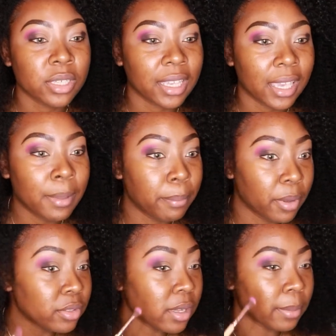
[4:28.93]
Like, it
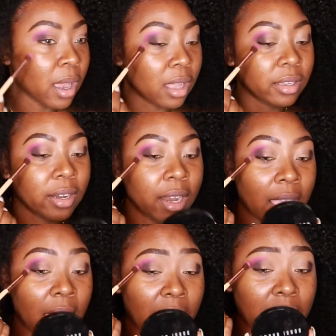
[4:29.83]
builds up color,
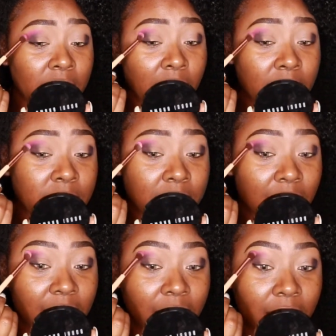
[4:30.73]
and it honestly like